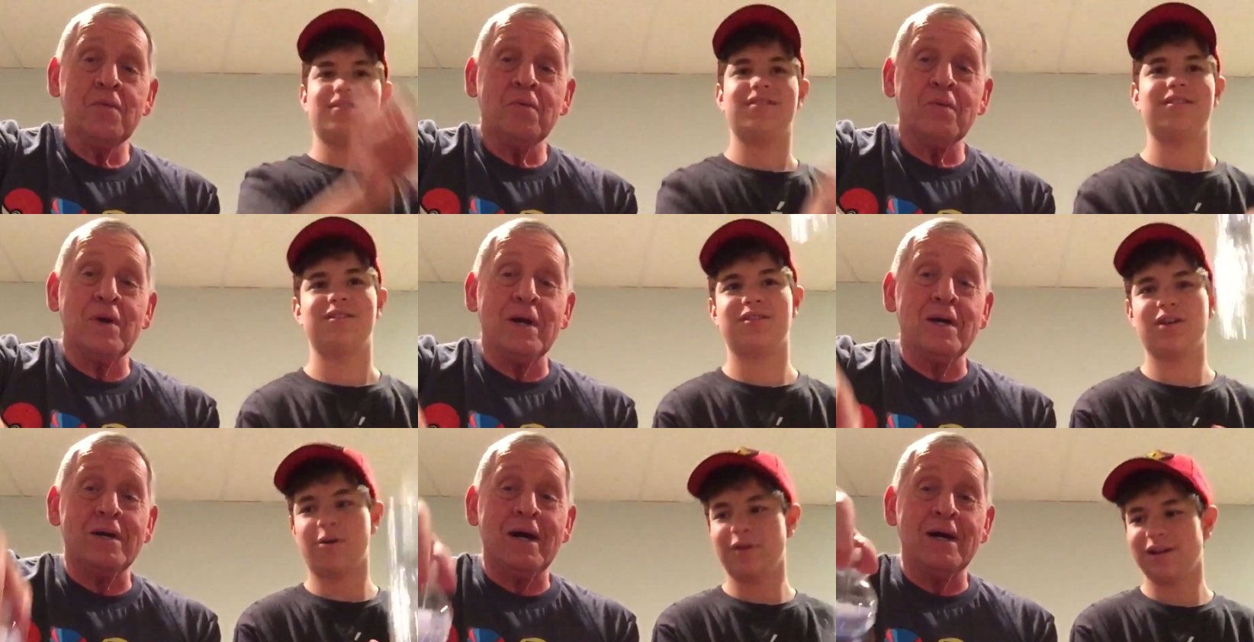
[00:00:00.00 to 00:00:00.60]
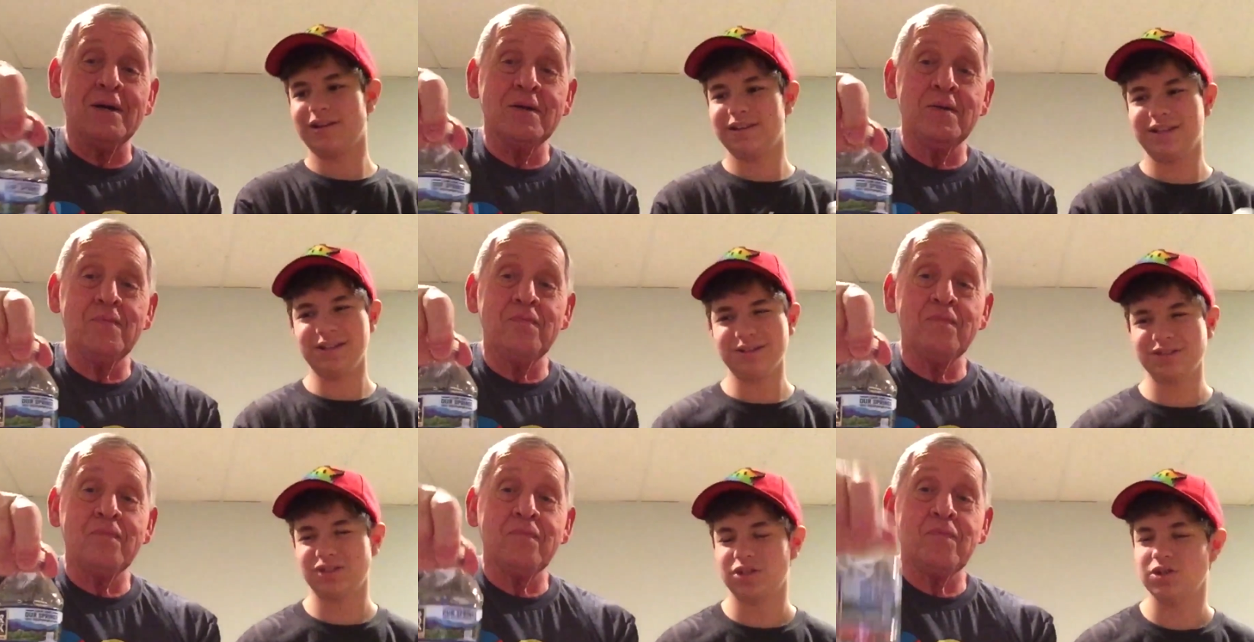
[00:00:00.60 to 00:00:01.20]
Speaker 1: Well, you're going a little
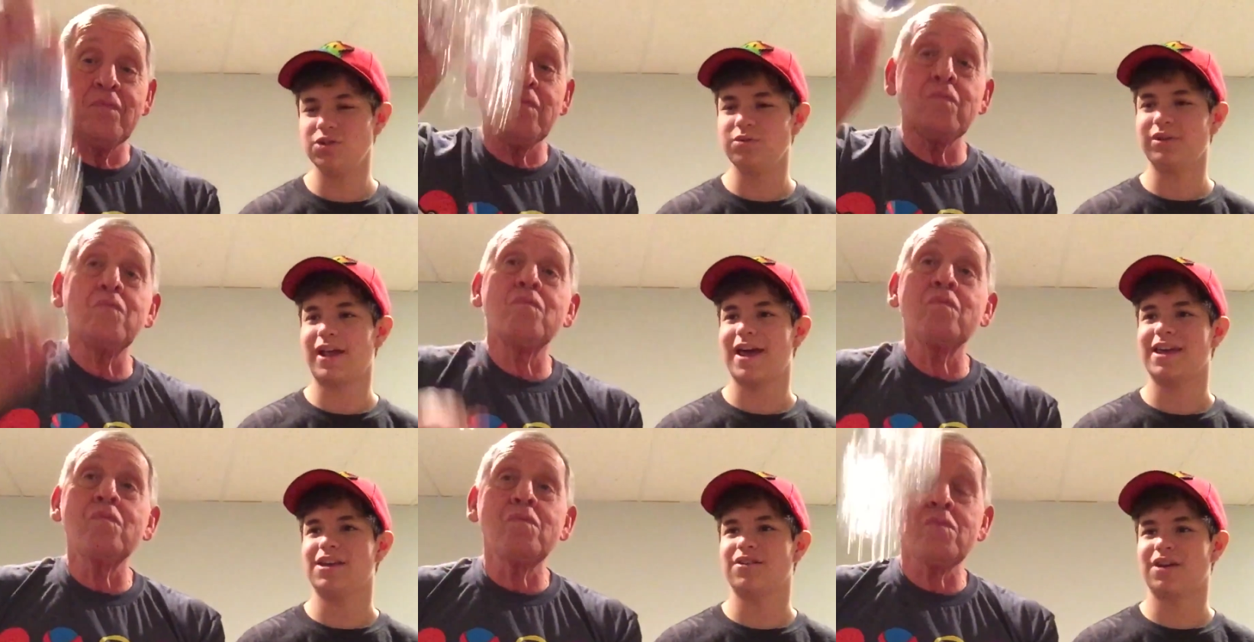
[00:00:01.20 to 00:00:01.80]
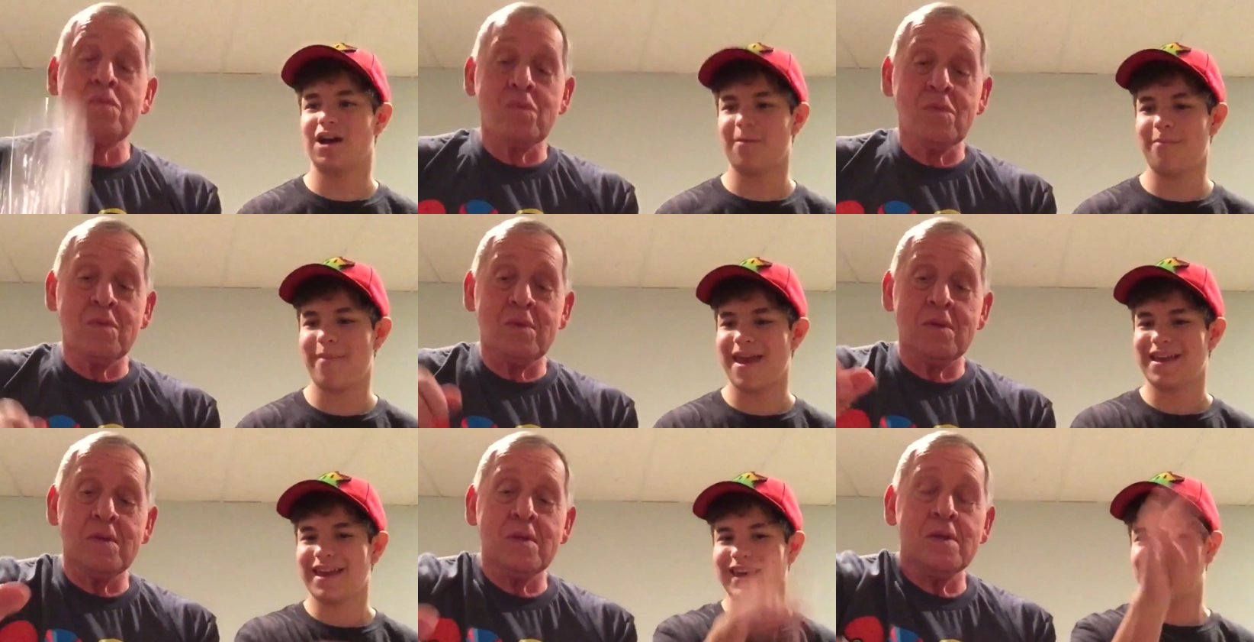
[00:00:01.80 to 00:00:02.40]
too, like, you're not
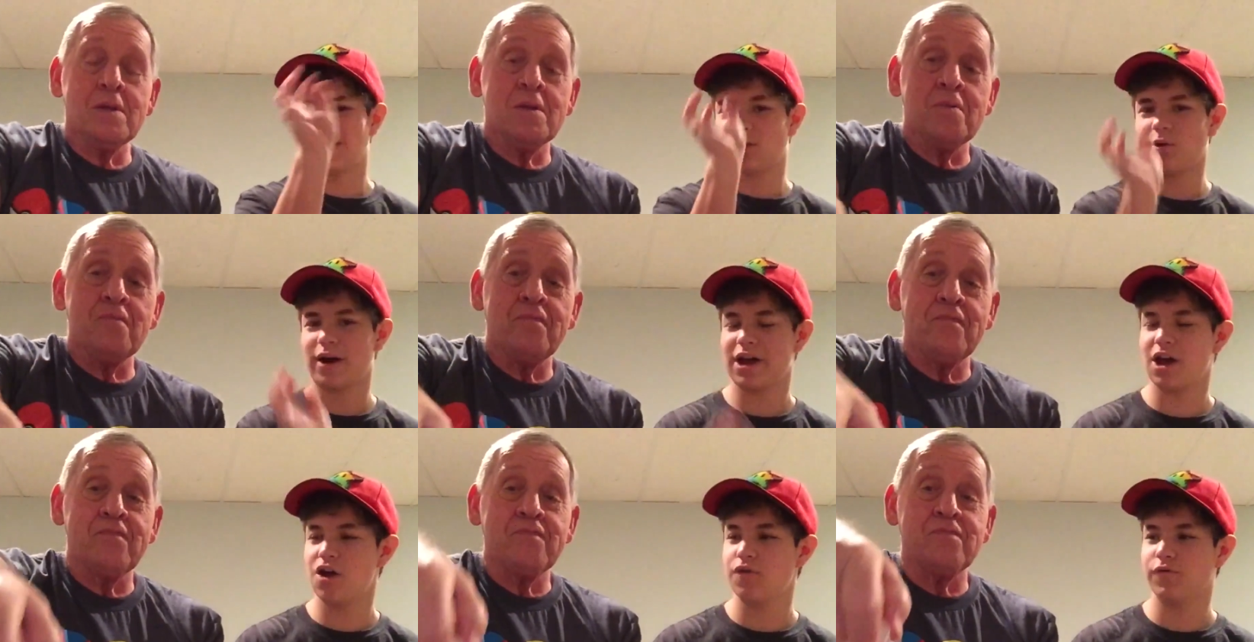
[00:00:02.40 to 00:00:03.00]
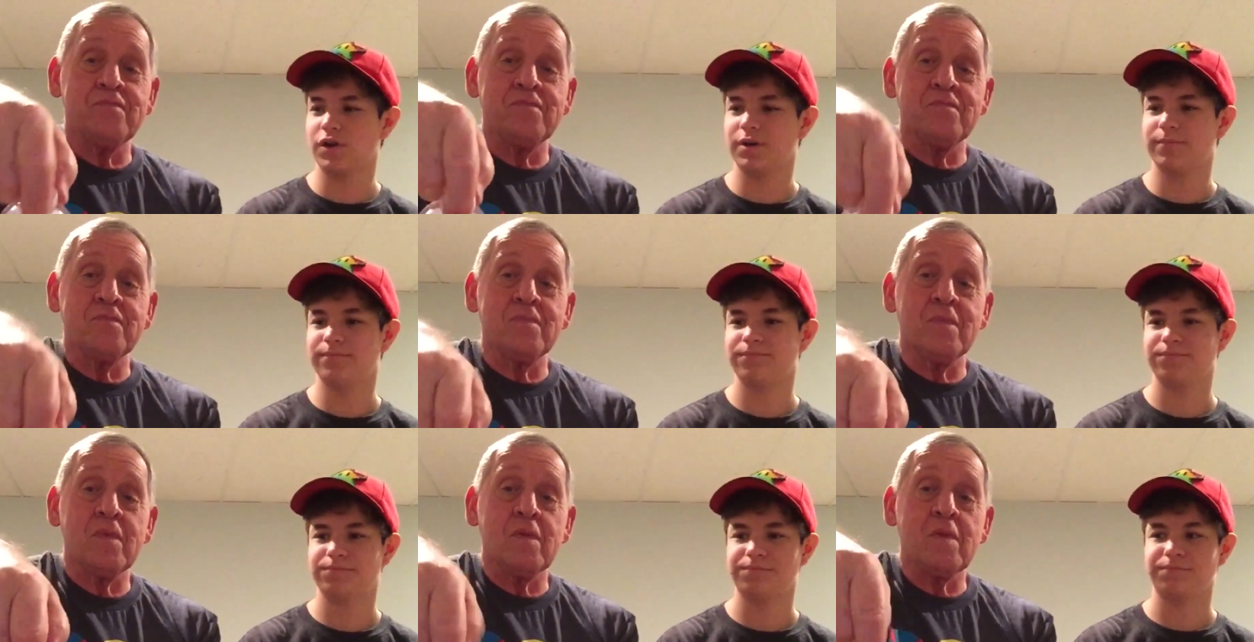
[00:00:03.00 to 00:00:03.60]
making it quite over.
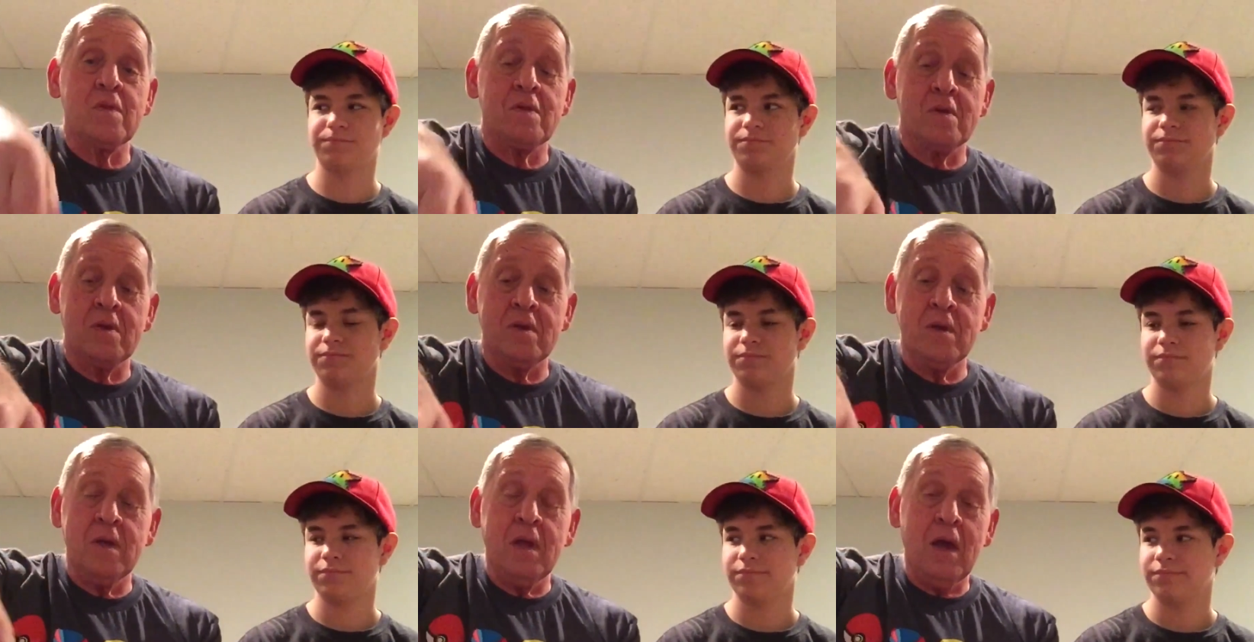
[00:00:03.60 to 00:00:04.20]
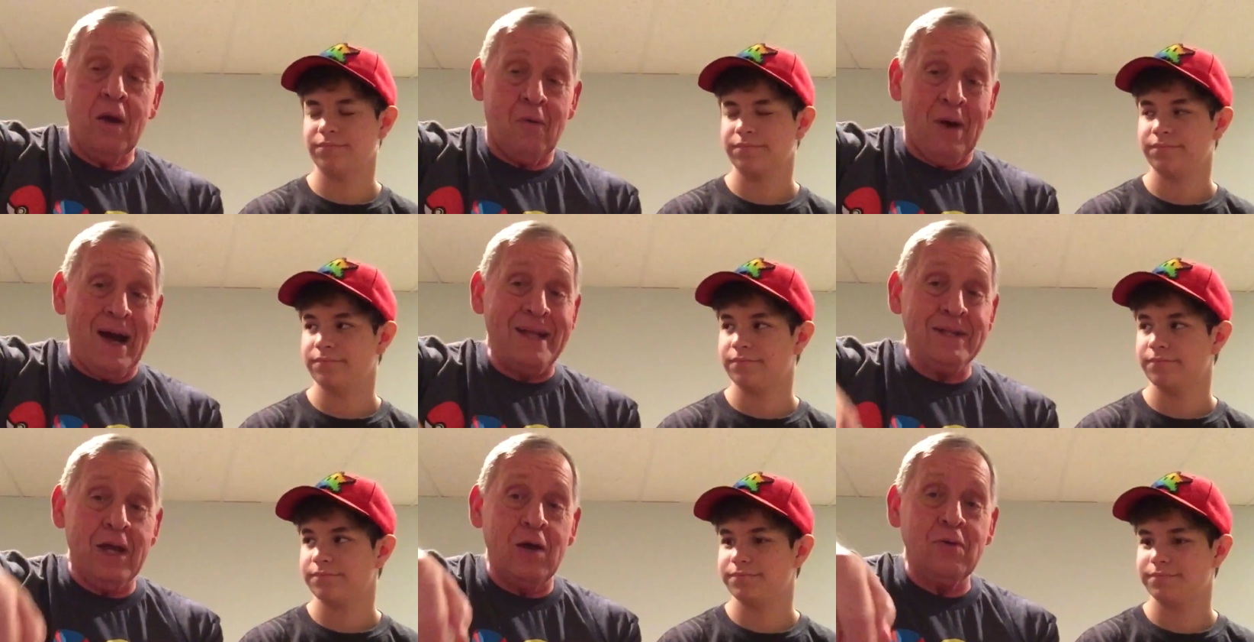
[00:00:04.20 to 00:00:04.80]
Speaker 2: Well, I
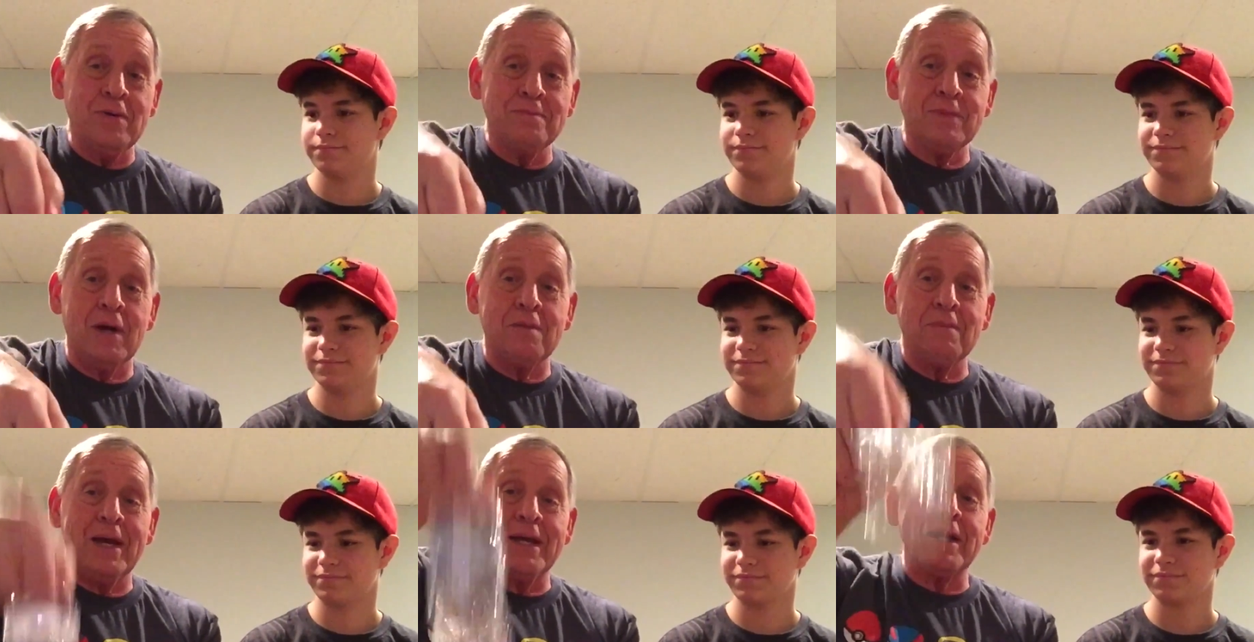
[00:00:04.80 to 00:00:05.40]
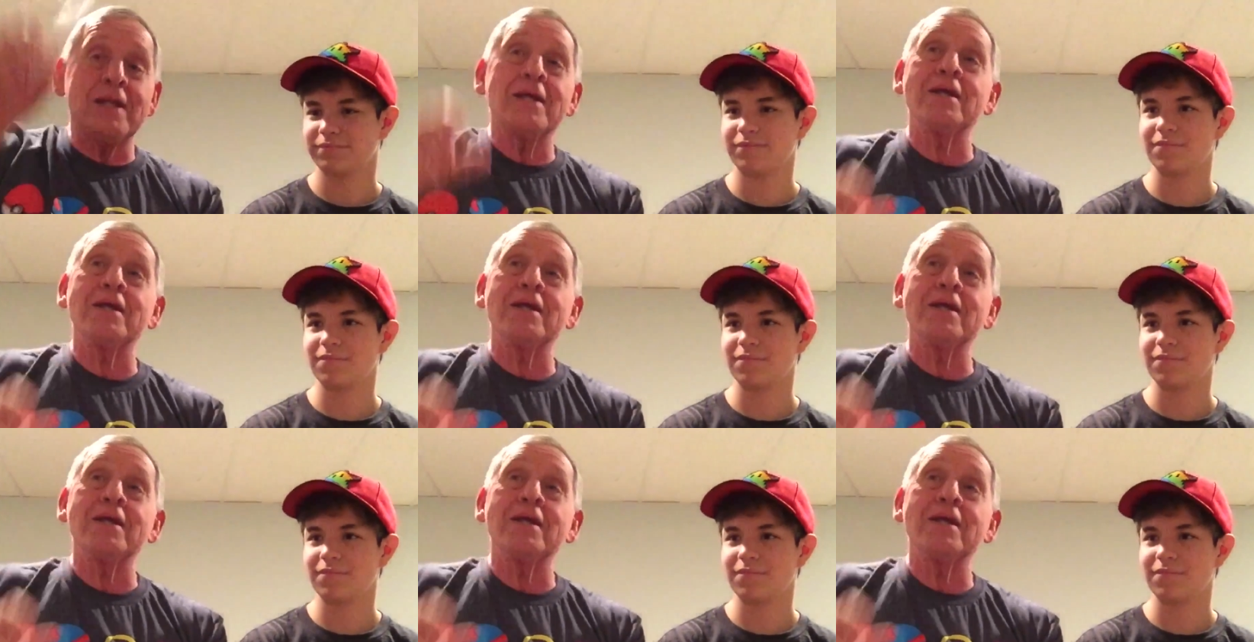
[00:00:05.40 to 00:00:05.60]
know I'm not making